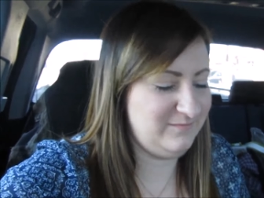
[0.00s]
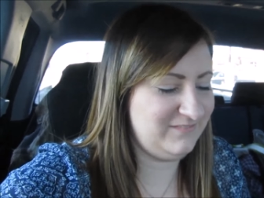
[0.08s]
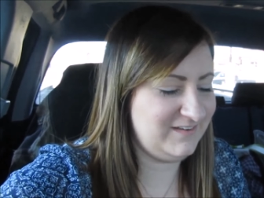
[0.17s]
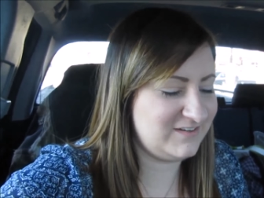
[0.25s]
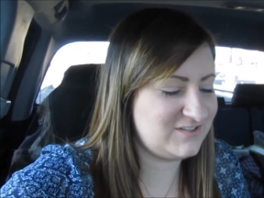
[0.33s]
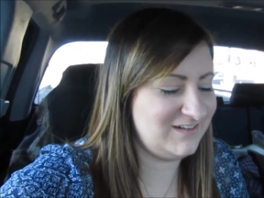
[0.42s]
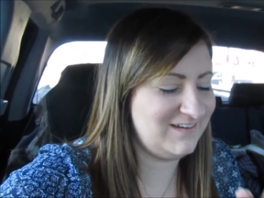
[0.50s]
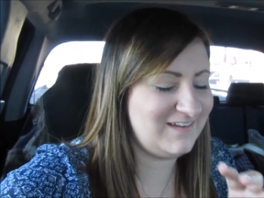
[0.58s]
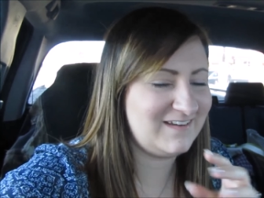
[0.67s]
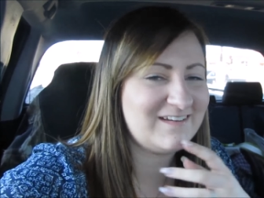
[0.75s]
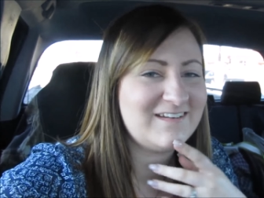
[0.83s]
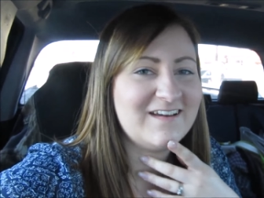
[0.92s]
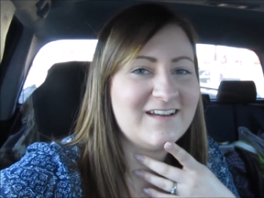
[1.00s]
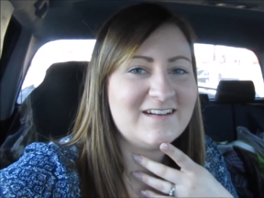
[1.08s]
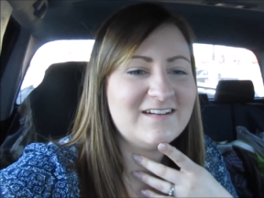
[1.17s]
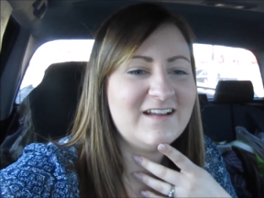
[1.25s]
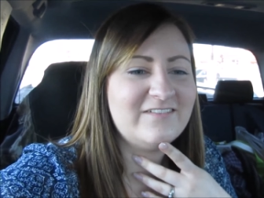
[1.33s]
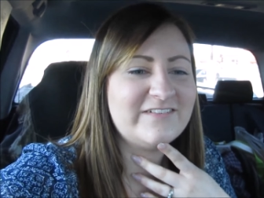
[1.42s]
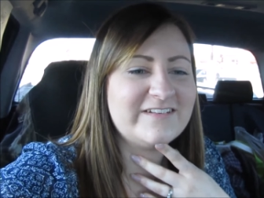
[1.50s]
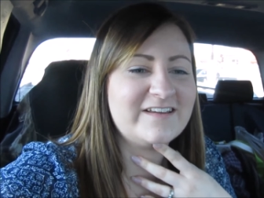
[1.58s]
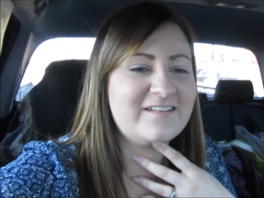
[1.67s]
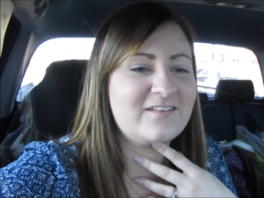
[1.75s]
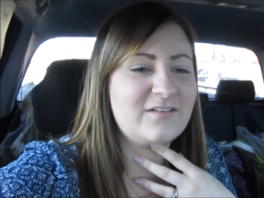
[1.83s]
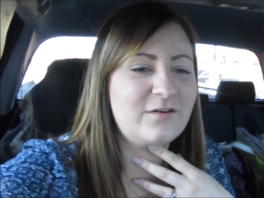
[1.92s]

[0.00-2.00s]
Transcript: I'm like shaking and everything.